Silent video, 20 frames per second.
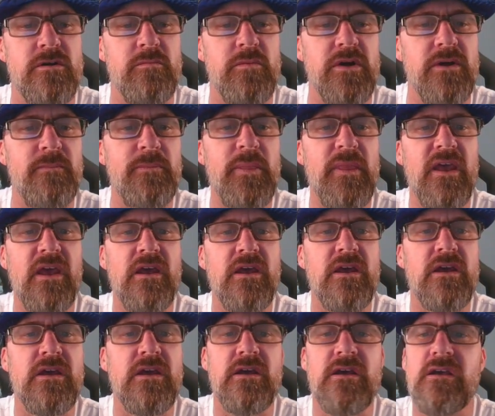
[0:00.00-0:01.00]
but
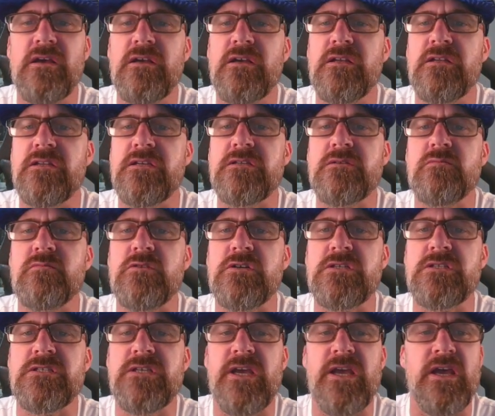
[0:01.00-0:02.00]
this
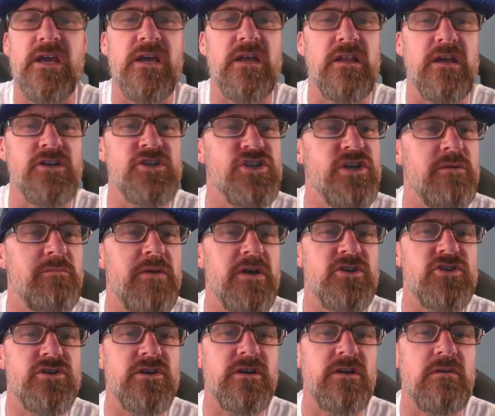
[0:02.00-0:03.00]
was a like
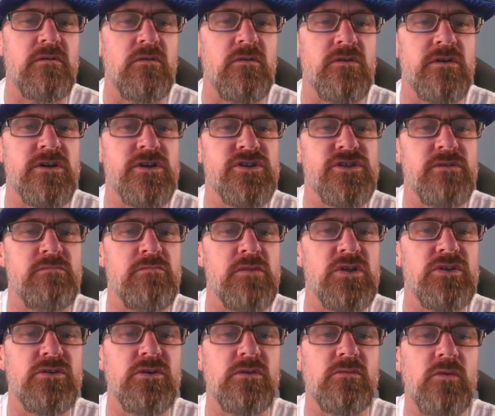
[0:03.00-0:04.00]
geometric orange and
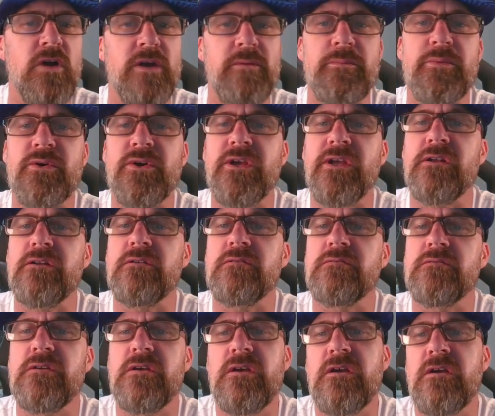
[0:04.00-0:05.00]
blue and white print
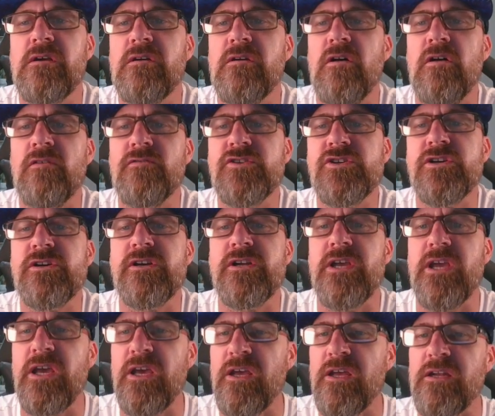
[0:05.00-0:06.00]
golf shirt
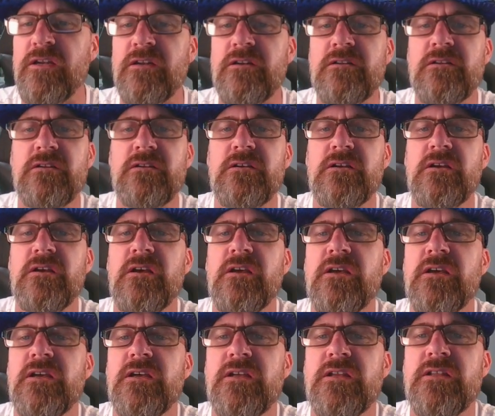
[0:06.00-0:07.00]
again.
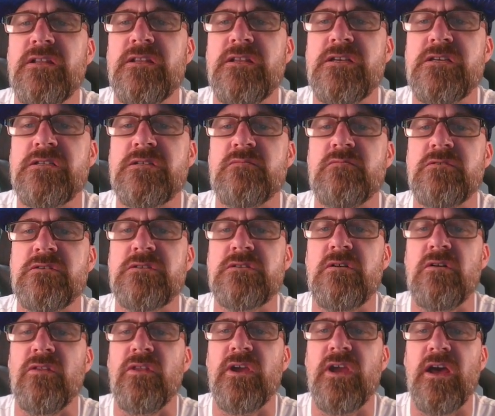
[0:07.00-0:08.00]
This one's
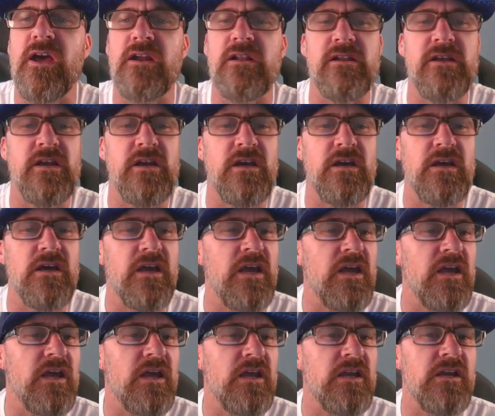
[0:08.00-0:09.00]
called the Catalina,
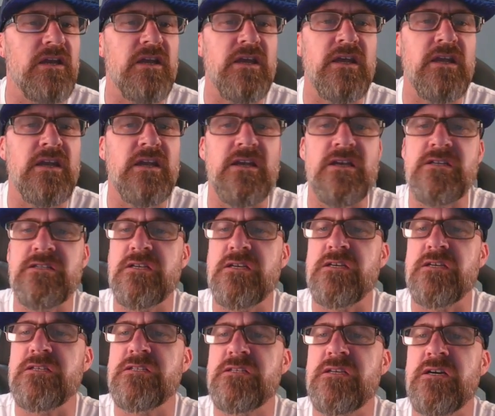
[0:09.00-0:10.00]
and it is
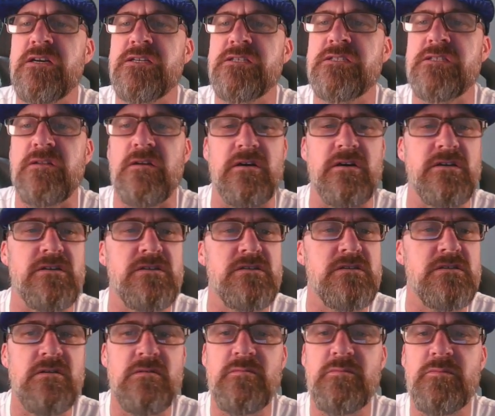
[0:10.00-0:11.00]
a size large.
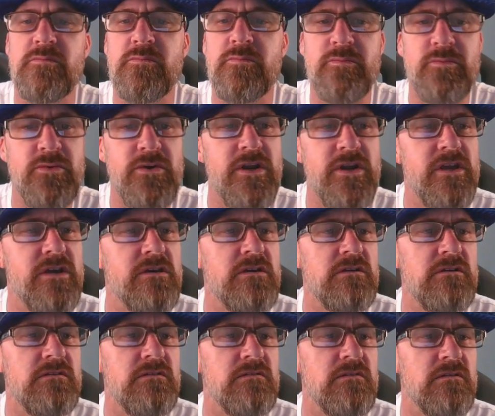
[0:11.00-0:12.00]
So pretty
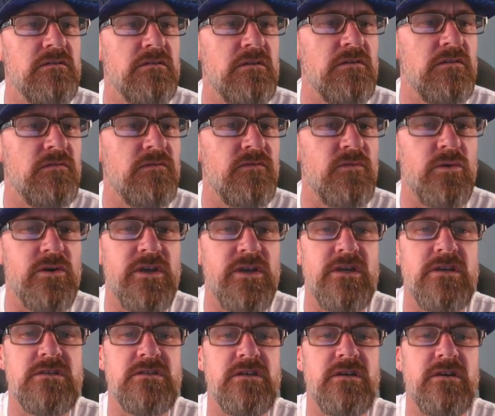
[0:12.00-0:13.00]
good. All the 4
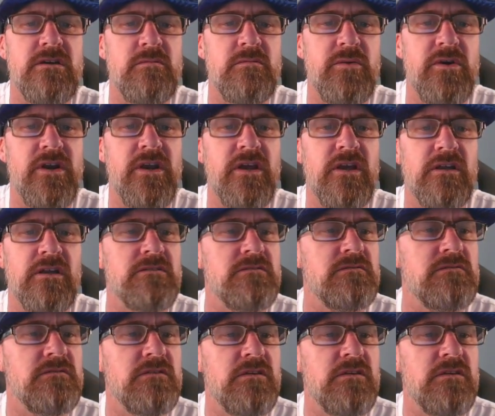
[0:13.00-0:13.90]
keys there, brand,